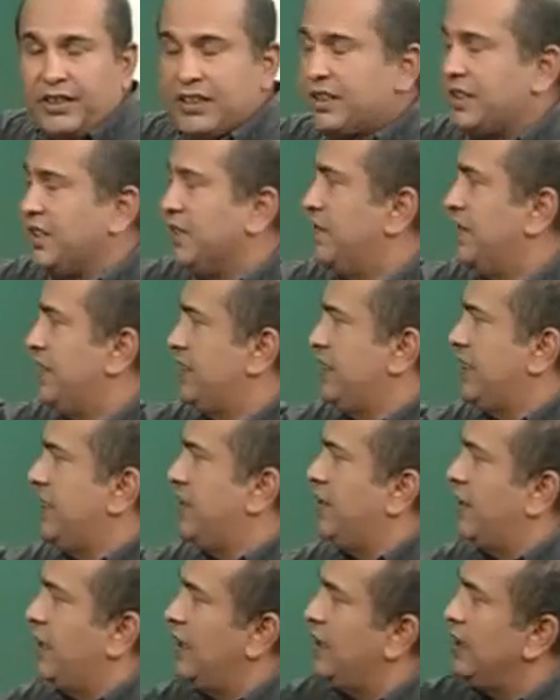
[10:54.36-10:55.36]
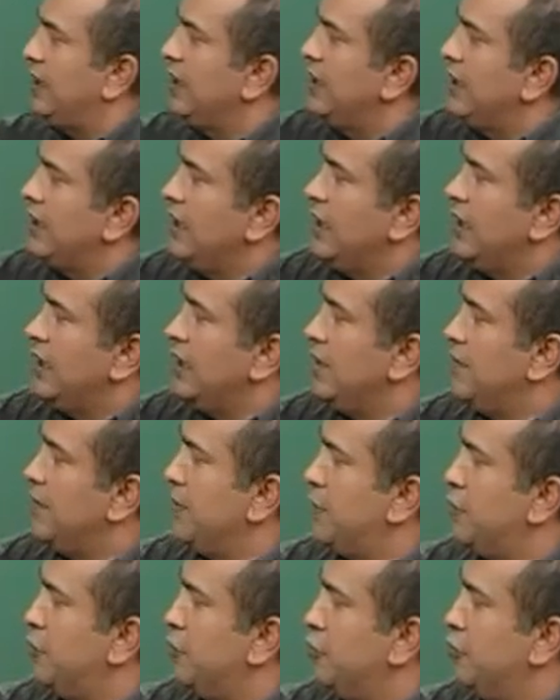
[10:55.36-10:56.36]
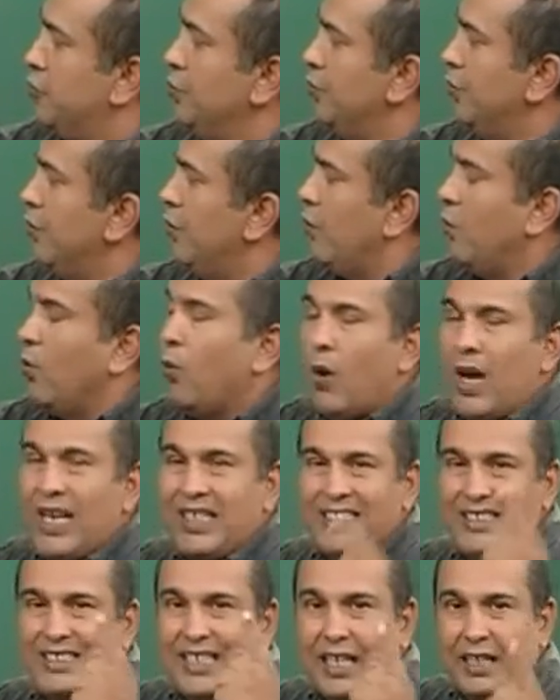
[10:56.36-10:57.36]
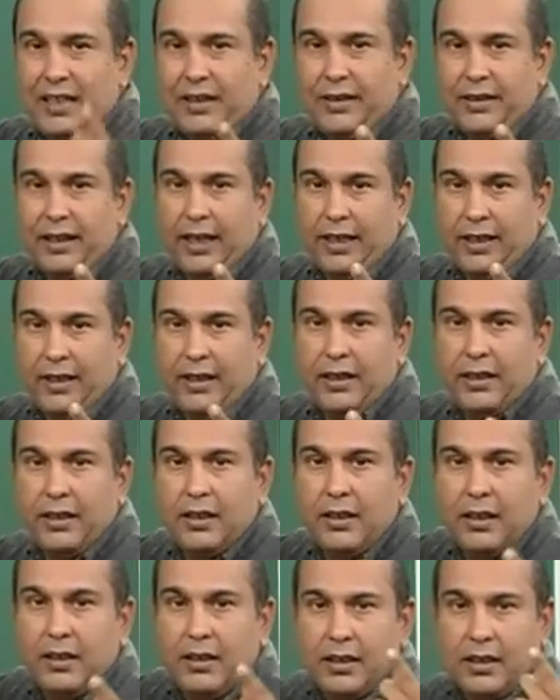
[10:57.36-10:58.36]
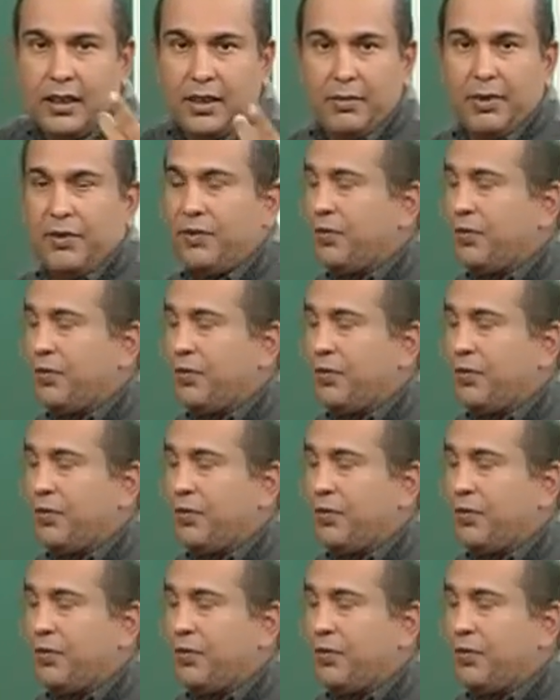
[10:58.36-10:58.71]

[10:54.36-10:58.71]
the surface area; number 2, one cell thick; number